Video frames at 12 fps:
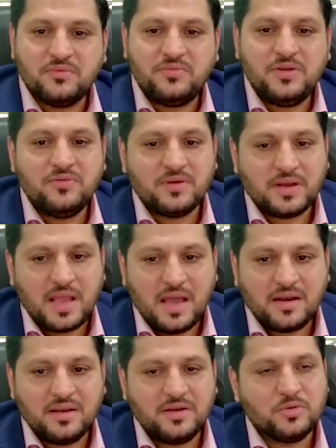we were
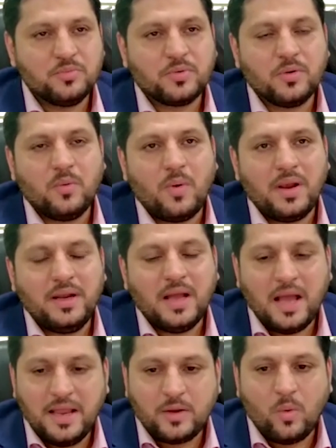carrying to provide
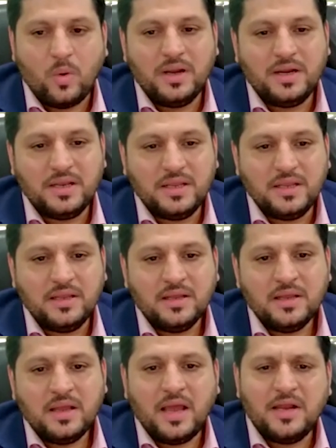high quality
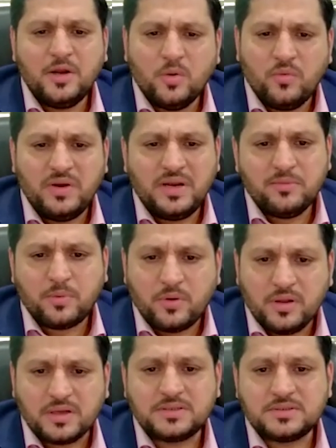and innovative
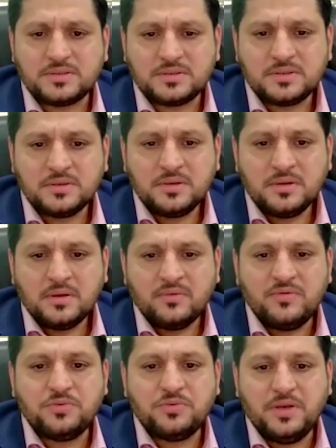products
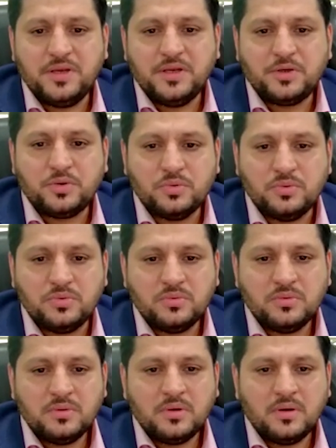which we need to
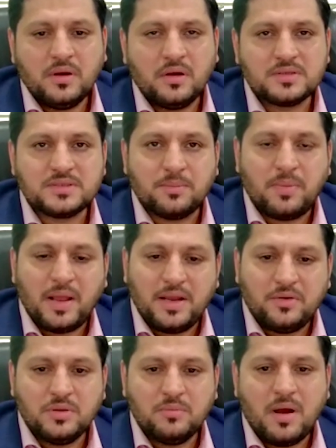supply
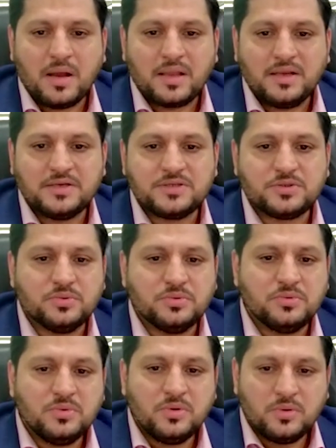to the markets
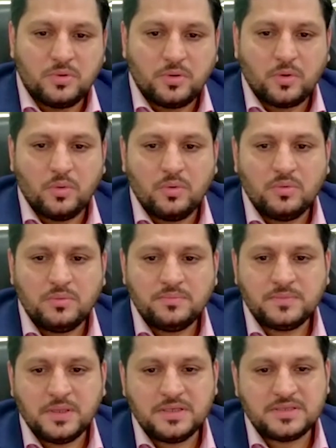to grow.
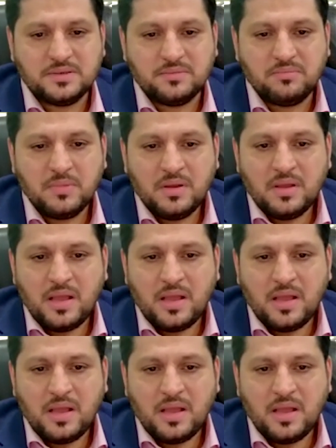It's a